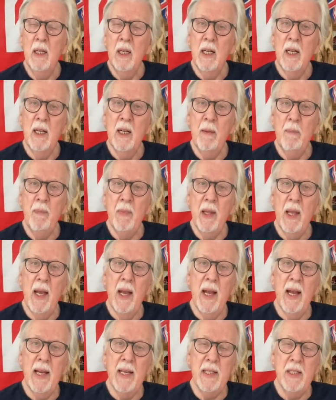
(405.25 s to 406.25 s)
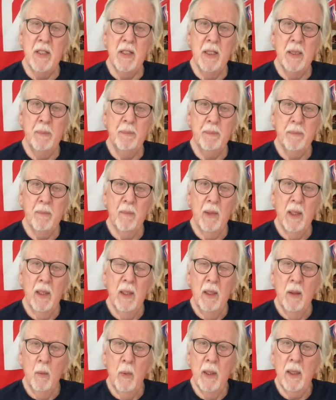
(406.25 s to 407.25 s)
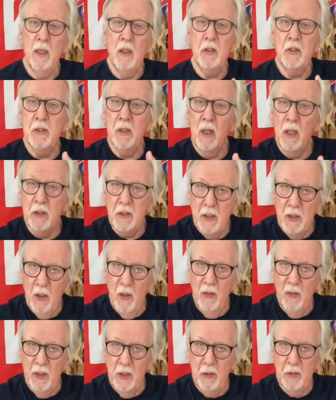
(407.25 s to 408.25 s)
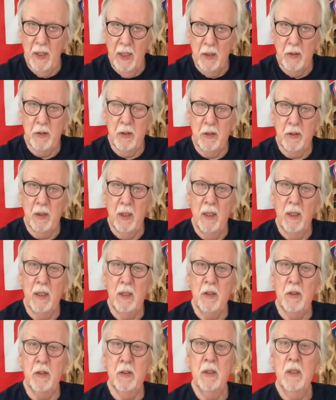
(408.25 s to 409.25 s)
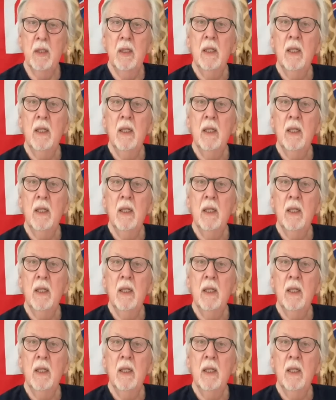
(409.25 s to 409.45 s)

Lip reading: And when I started on this exercise,